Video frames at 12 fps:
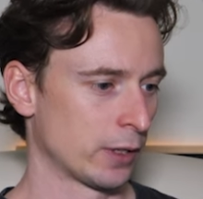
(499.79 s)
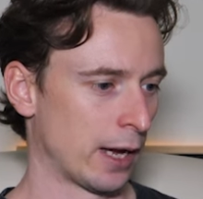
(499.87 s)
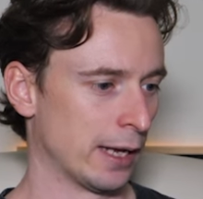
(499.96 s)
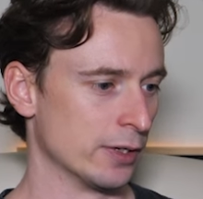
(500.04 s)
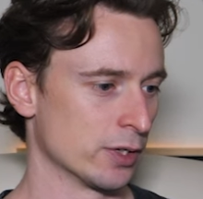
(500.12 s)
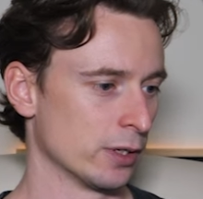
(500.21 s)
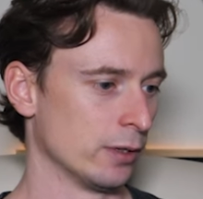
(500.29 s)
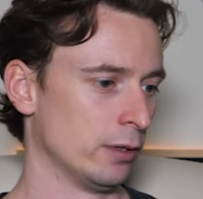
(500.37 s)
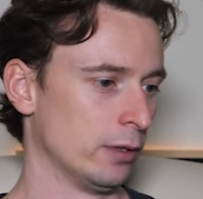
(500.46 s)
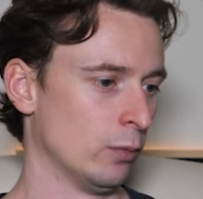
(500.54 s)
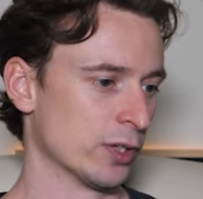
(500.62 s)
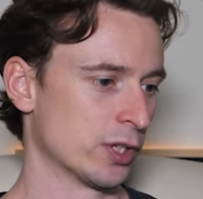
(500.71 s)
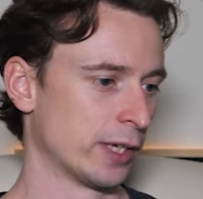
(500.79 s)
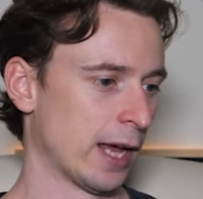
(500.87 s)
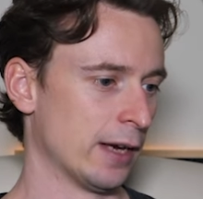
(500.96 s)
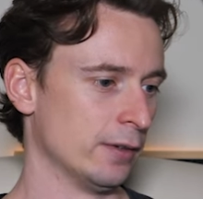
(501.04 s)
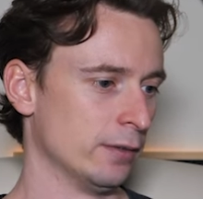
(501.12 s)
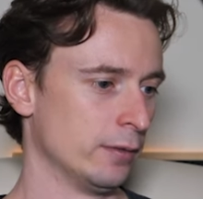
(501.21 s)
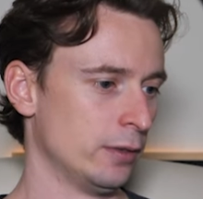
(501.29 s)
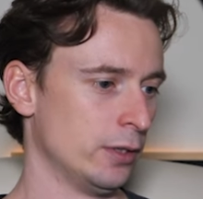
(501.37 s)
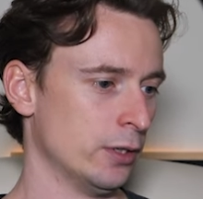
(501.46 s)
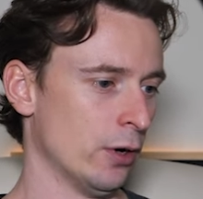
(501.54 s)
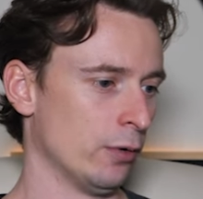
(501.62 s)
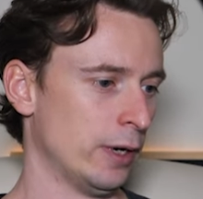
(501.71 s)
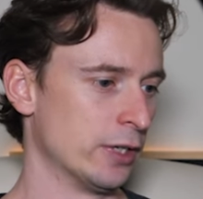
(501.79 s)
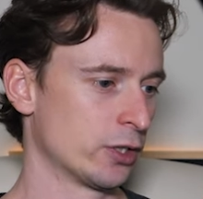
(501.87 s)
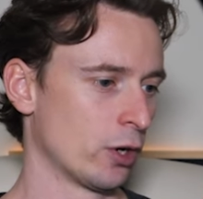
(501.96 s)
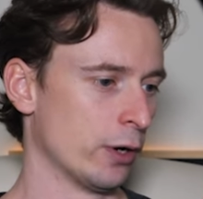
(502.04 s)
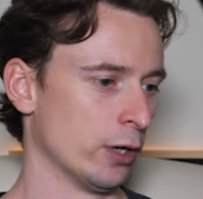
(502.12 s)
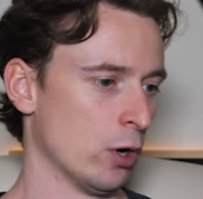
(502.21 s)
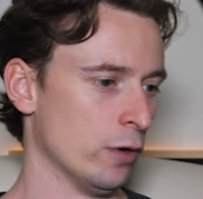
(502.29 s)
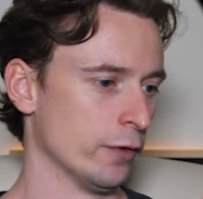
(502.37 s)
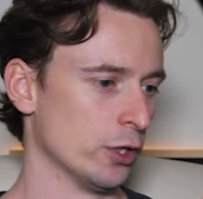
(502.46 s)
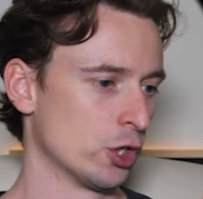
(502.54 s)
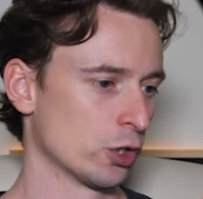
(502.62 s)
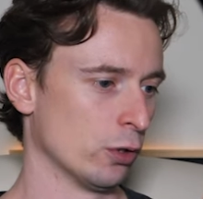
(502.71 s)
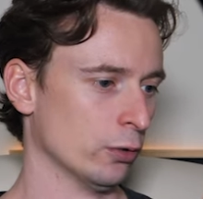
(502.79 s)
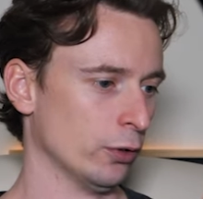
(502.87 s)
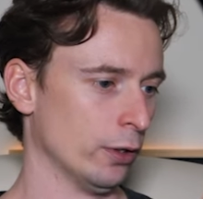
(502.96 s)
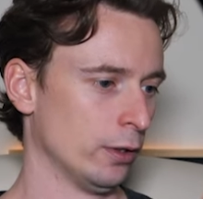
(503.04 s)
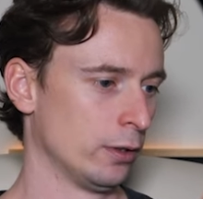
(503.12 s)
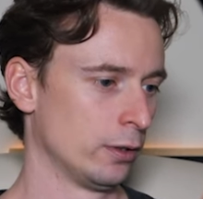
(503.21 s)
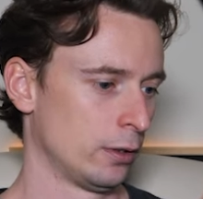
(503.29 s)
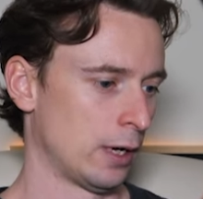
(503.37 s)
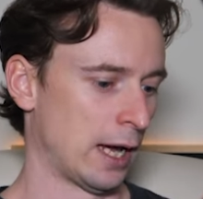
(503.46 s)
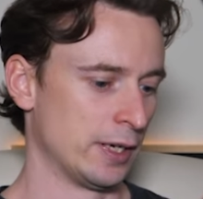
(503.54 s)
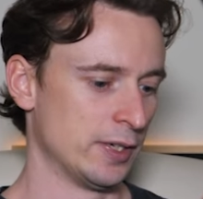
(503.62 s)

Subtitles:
And once again, it's going over his shoulder, and